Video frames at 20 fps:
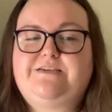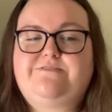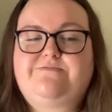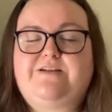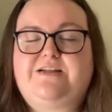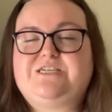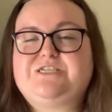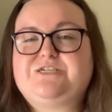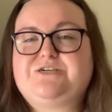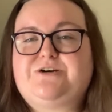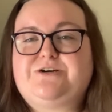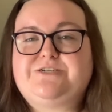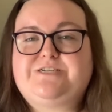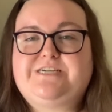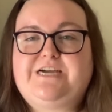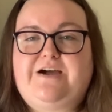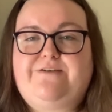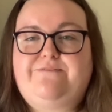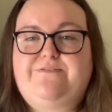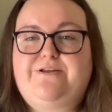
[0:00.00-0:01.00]
granddaughter
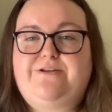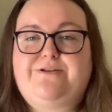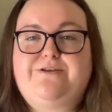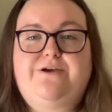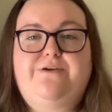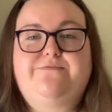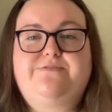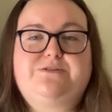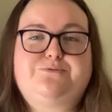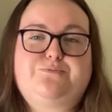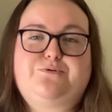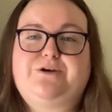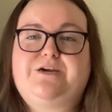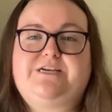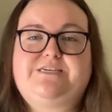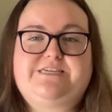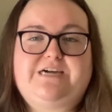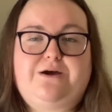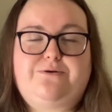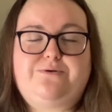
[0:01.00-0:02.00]
having a nervous
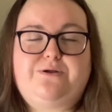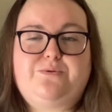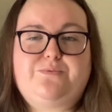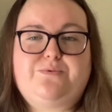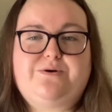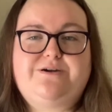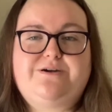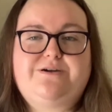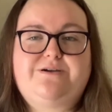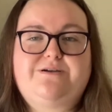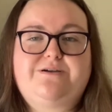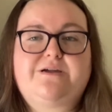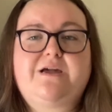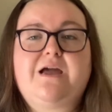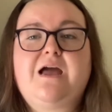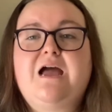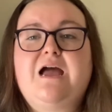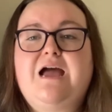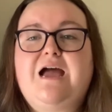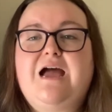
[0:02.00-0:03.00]
breakdown at work
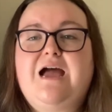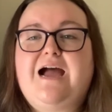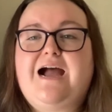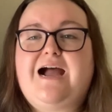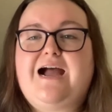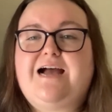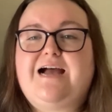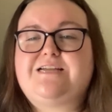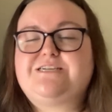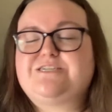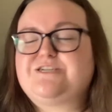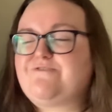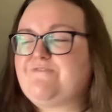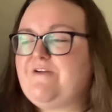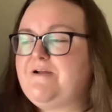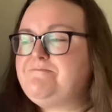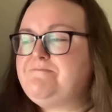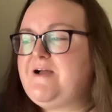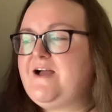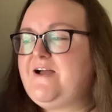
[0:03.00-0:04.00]
and
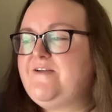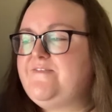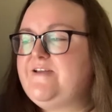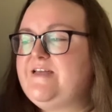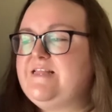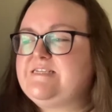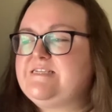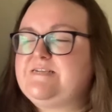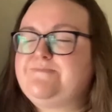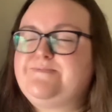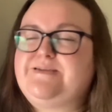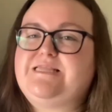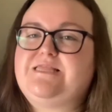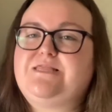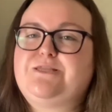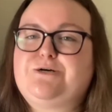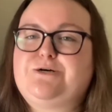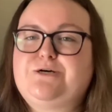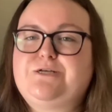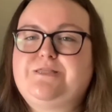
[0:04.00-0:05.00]
grandma feeling a bit
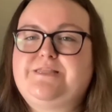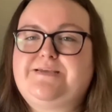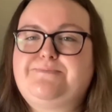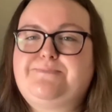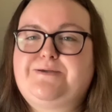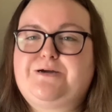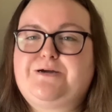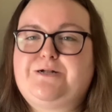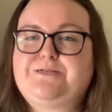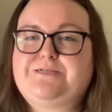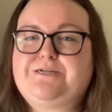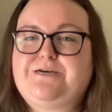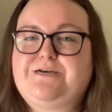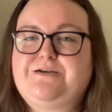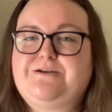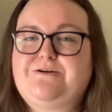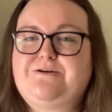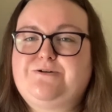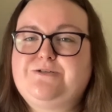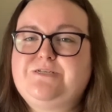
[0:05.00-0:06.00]
lonely because her
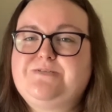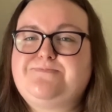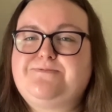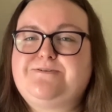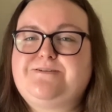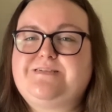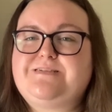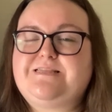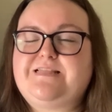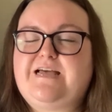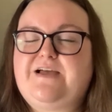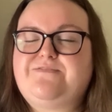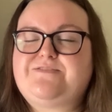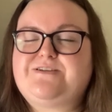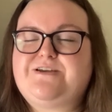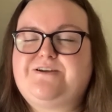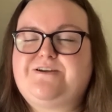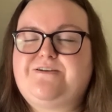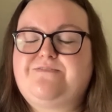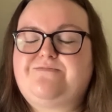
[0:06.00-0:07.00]
husband left
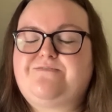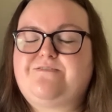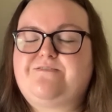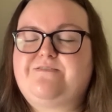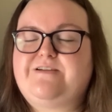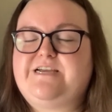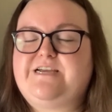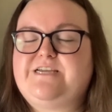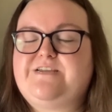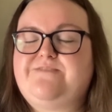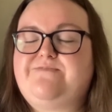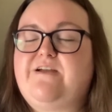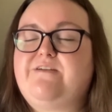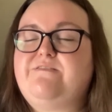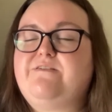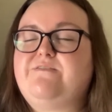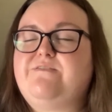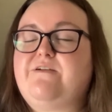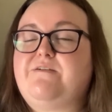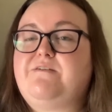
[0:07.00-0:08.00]
her for a
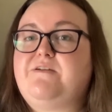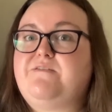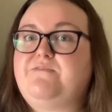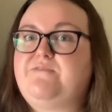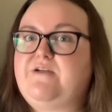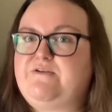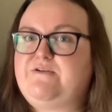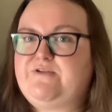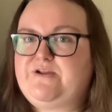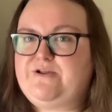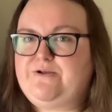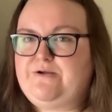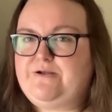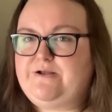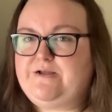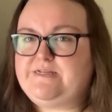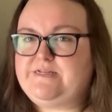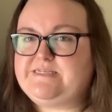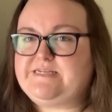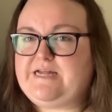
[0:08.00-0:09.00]
very, very, very
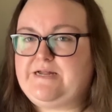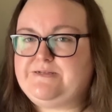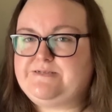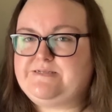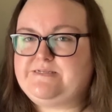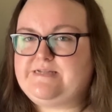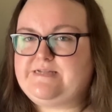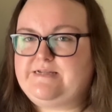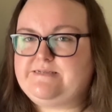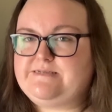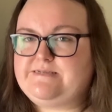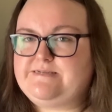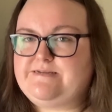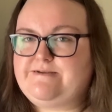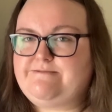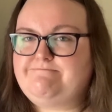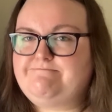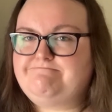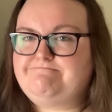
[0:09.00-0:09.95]
younger salsa dancer.